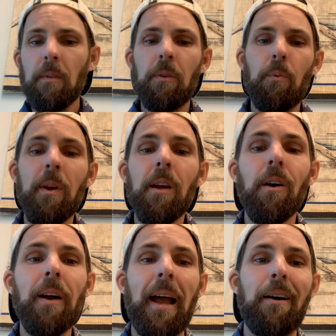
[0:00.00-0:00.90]
we
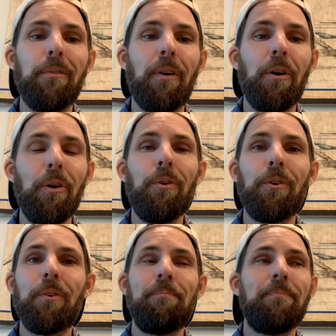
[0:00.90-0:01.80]
all have our
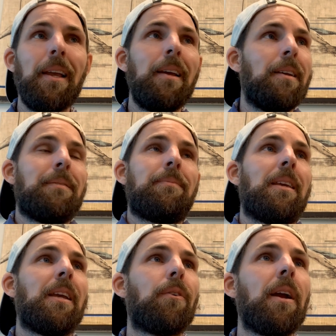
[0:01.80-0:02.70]
own
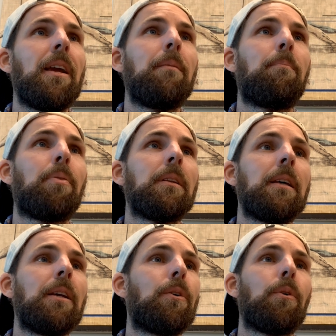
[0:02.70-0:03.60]
ingrained
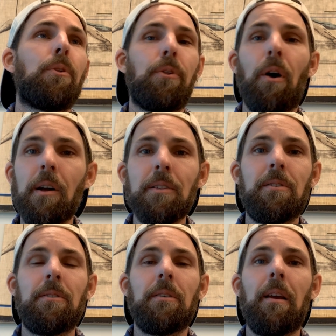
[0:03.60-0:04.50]
political
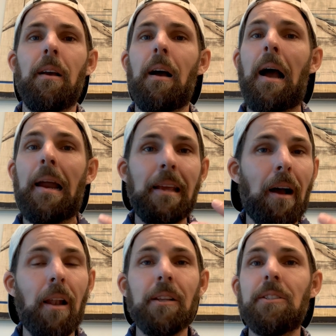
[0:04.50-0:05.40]
thoughts,
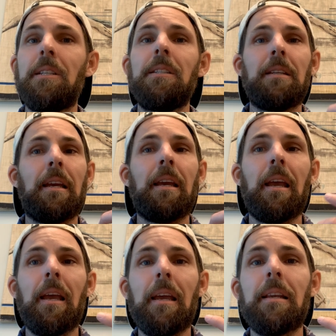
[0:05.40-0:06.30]
ideologies,
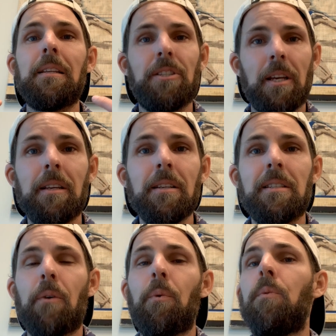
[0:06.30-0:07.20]
and agendas
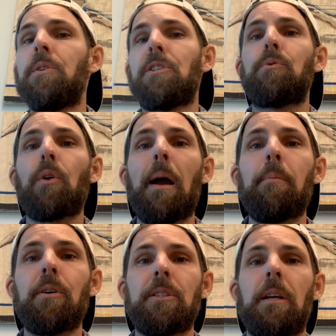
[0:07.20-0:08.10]
that we would
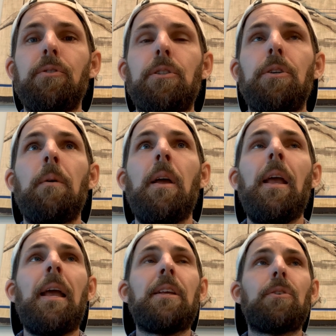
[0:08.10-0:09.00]
subscribe ourselves to.
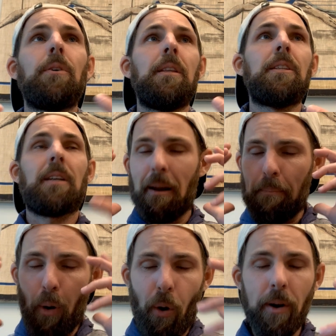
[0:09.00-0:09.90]
And so in this kind
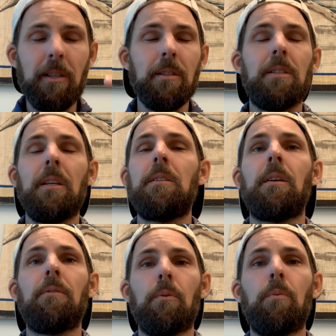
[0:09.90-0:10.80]
of partisan season
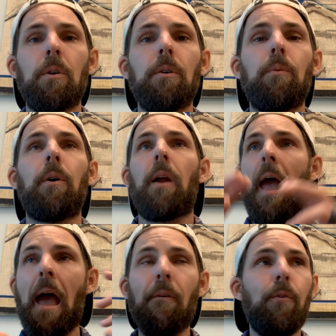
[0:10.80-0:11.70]
of the world where
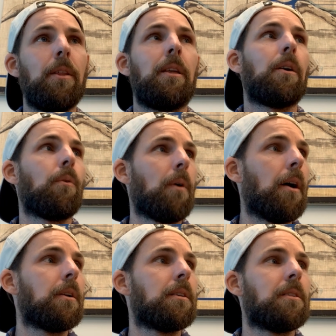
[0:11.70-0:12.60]
everything
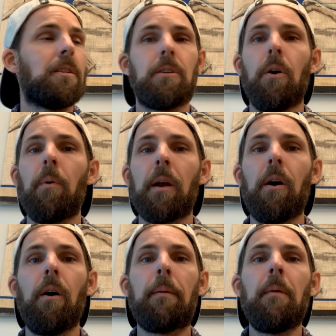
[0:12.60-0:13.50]
around us is going
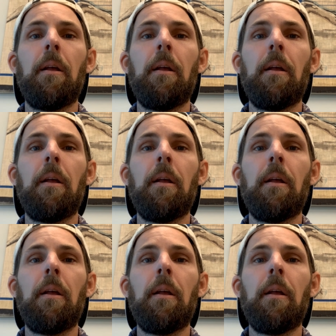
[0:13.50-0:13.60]
on,